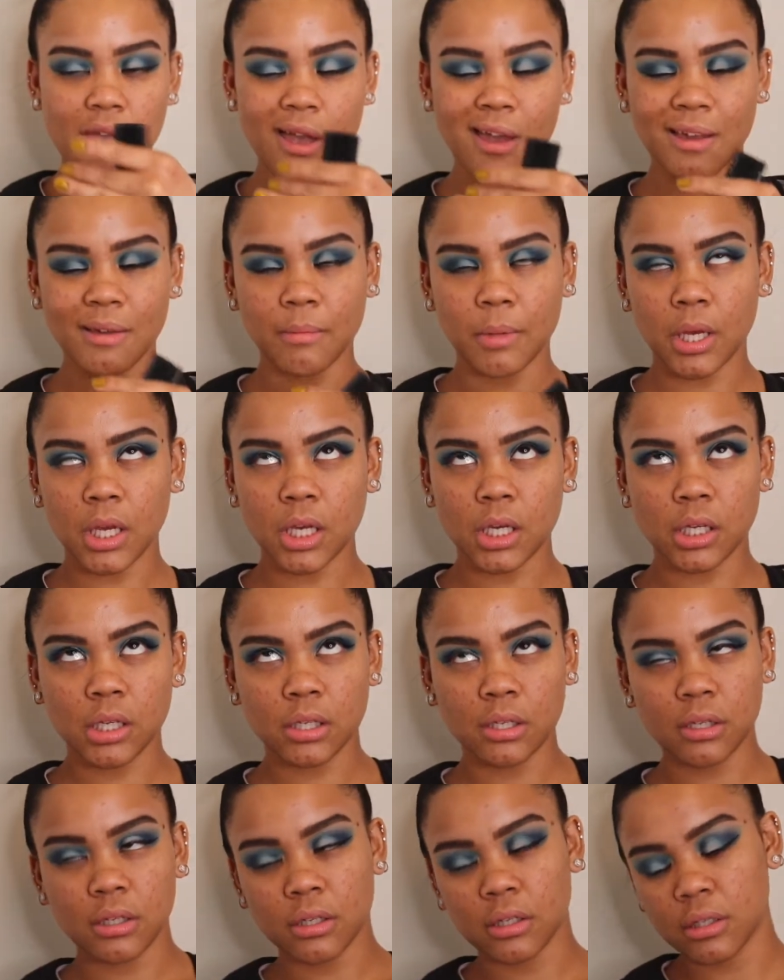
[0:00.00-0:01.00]
I
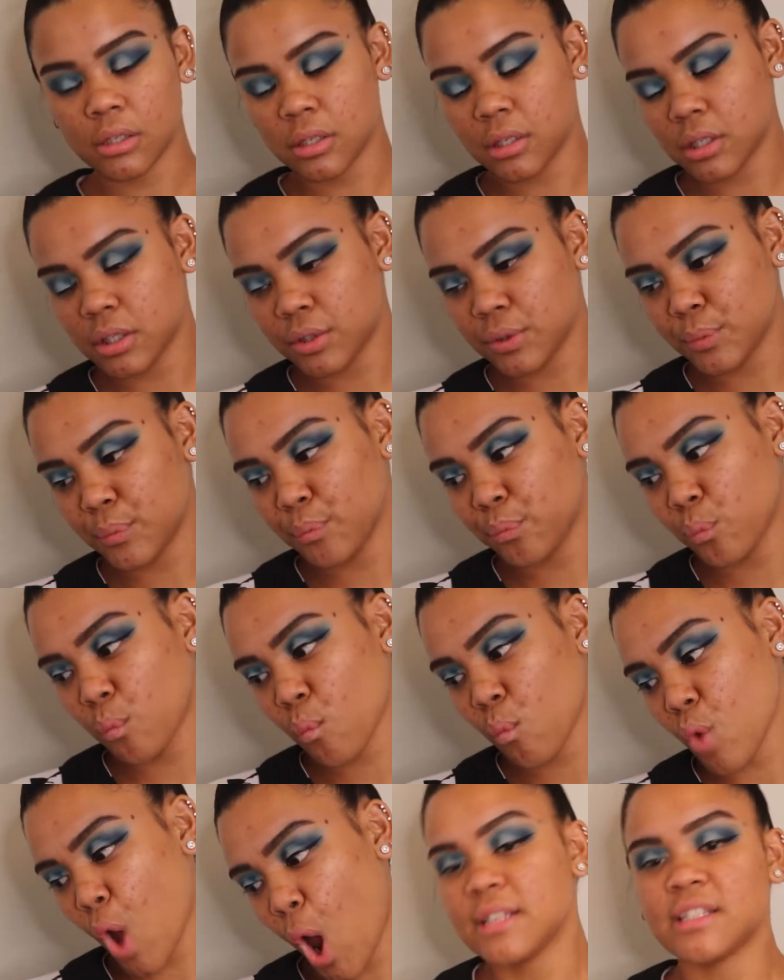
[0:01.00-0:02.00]
mean,
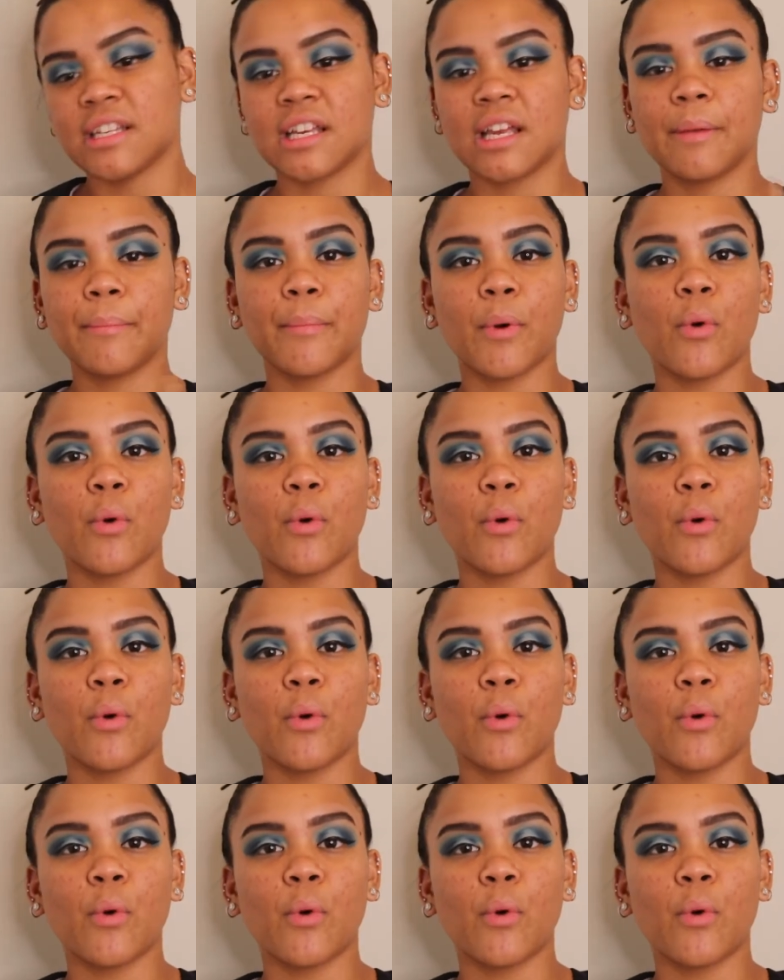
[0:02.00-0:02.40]
Taking